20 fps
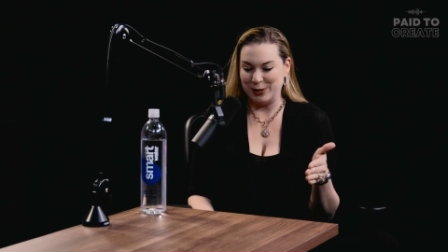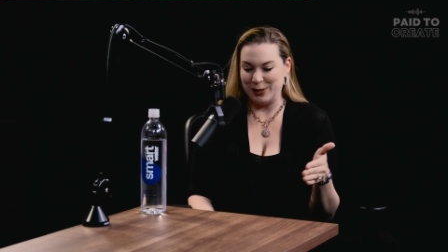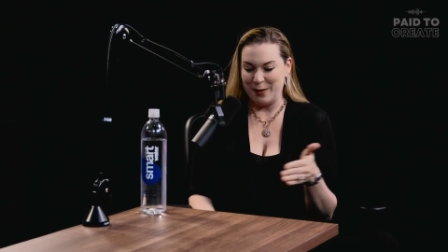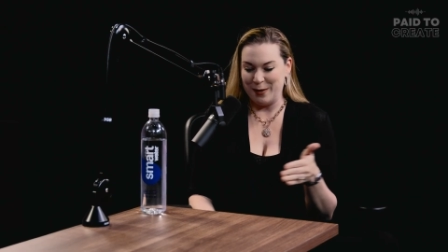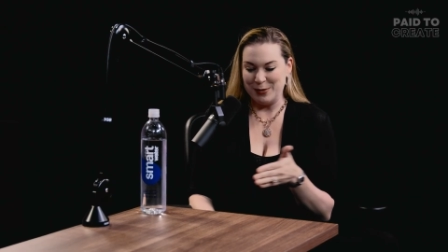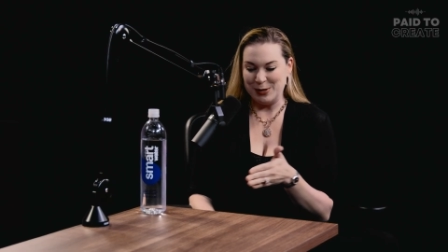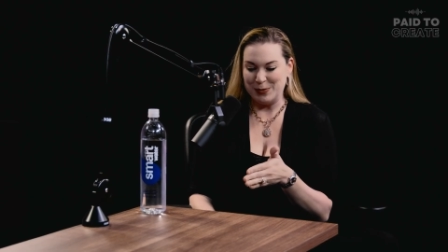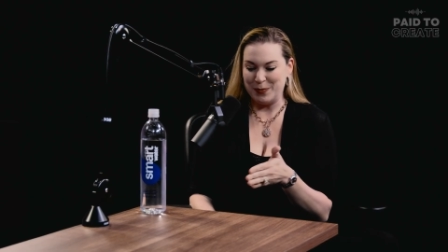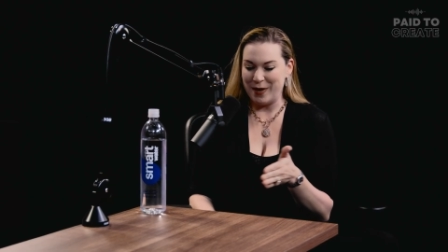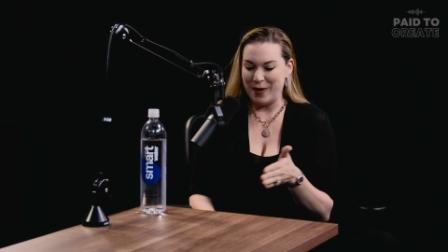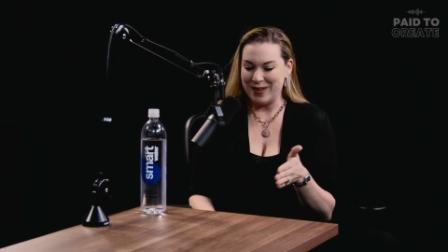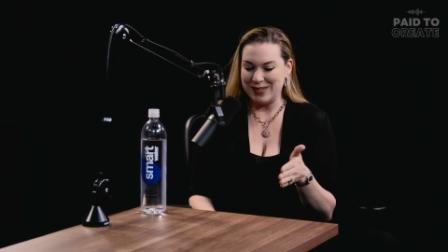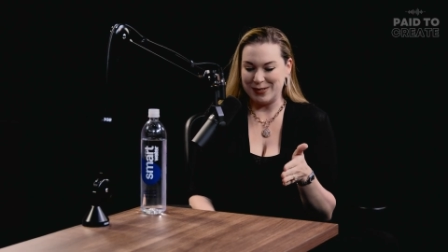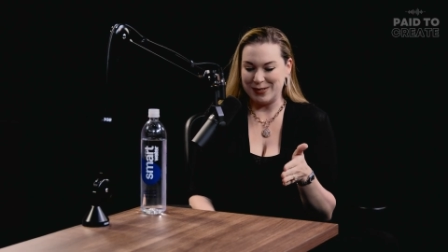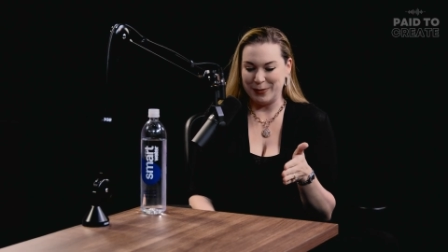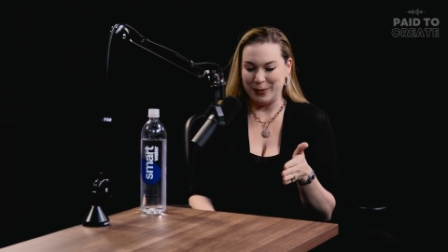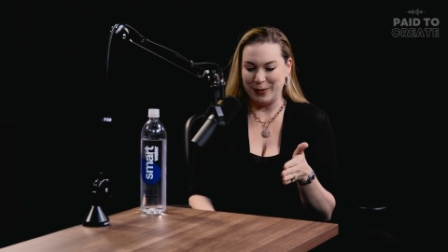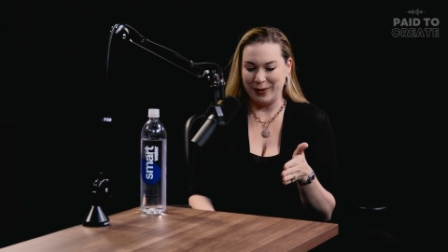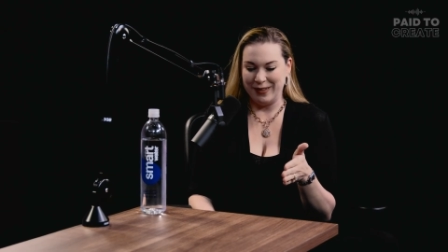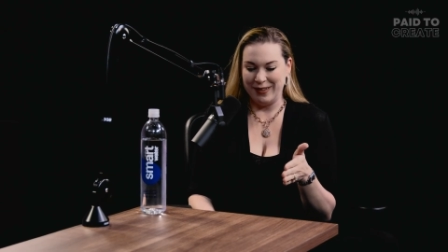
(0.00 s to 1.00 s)
love as
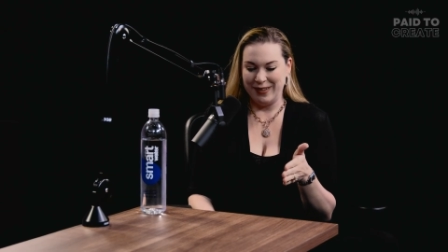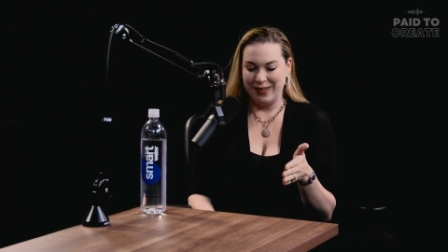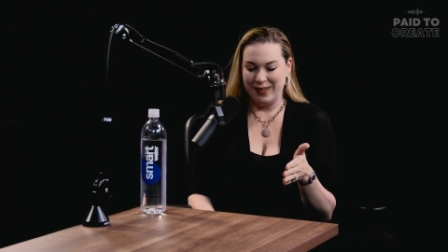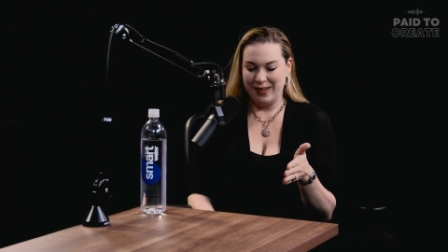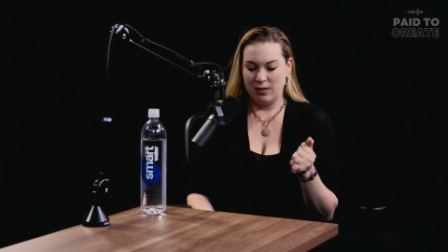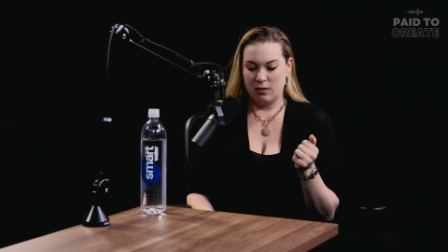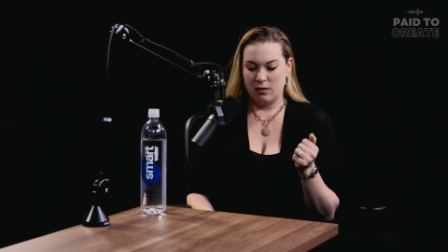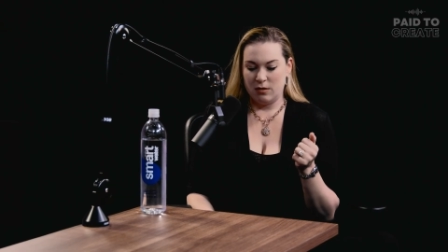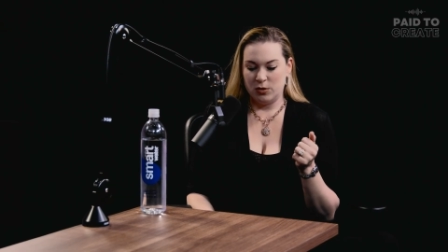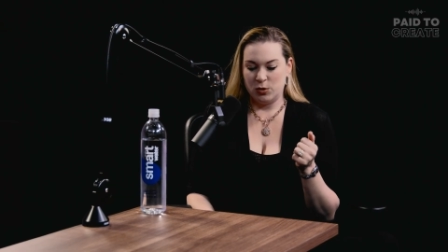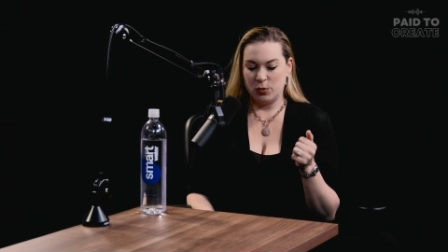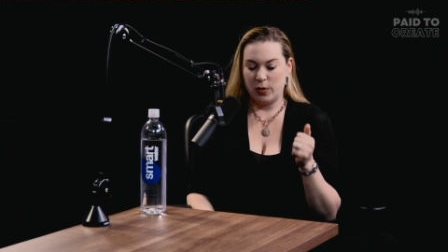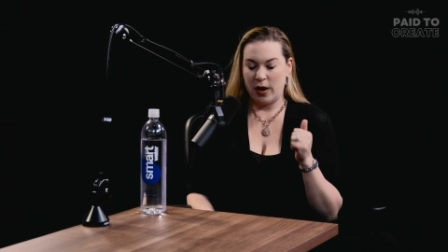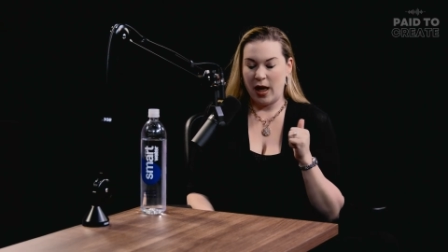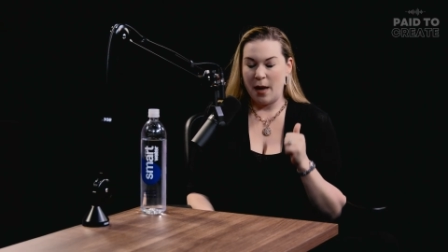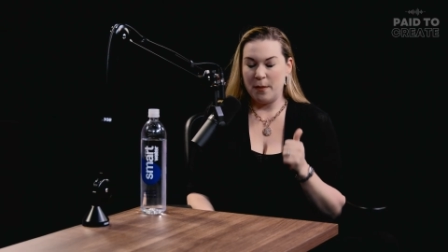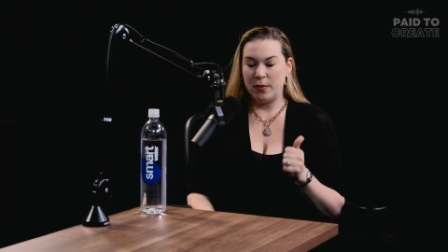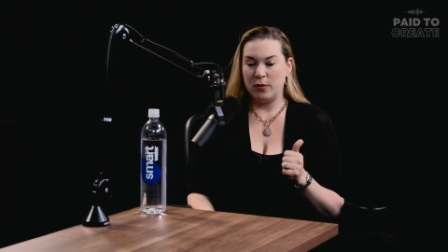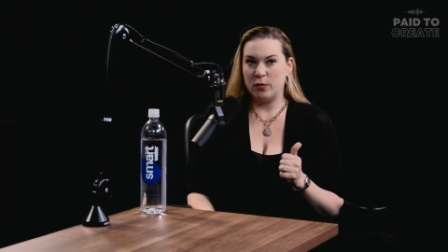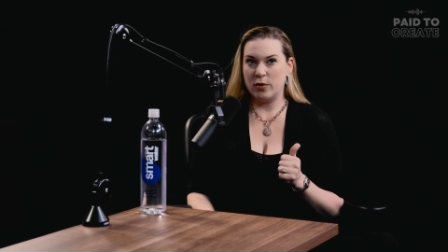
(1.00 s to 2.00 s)
possible. So what
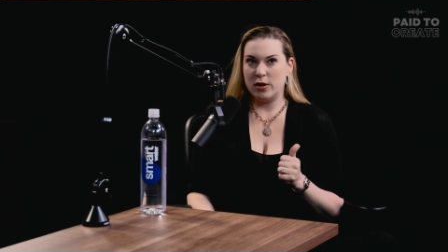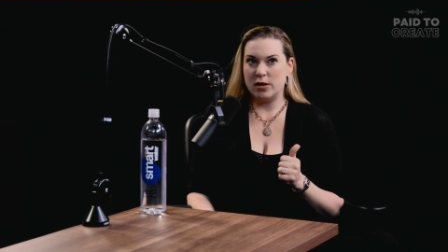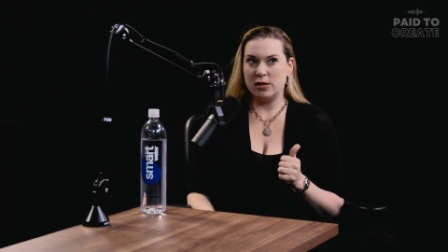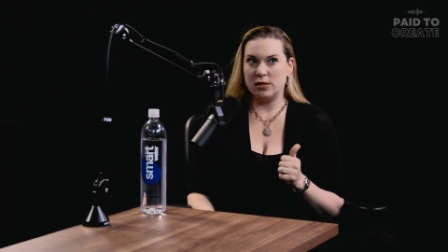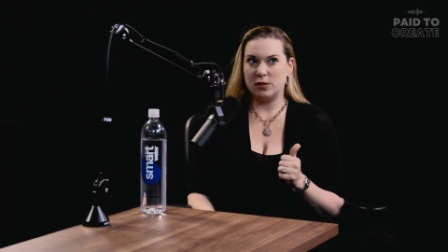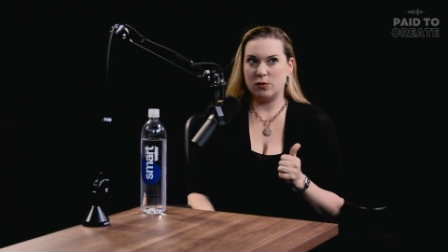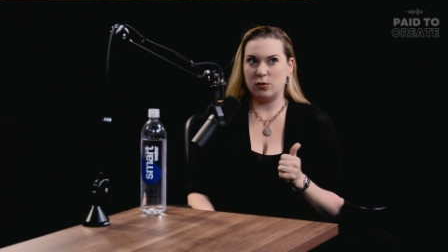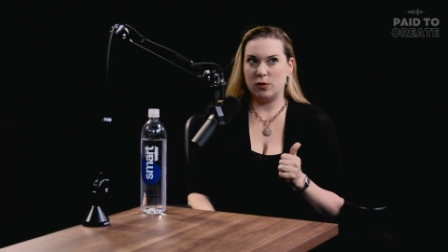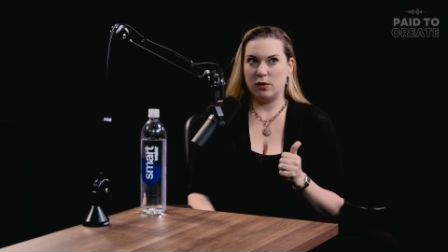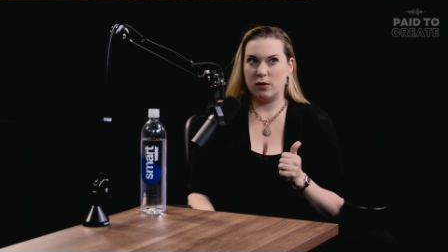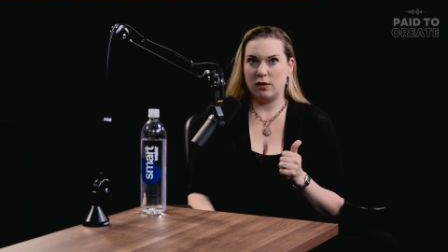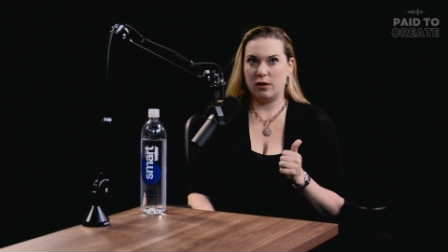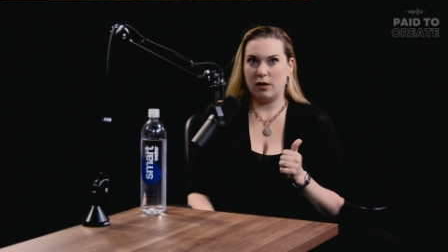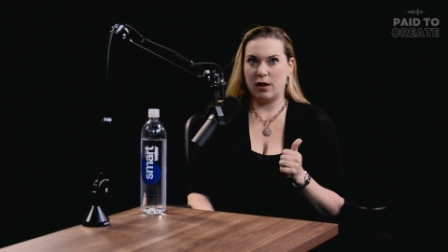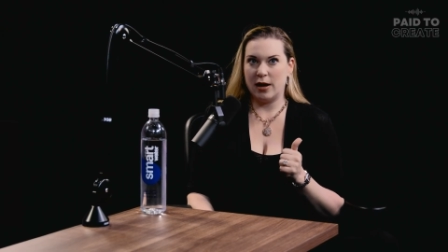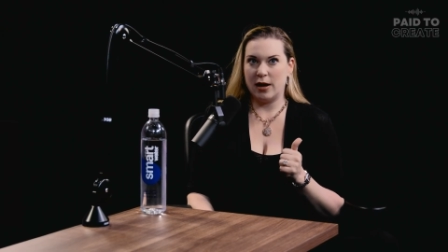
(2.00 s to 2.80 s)
happened was I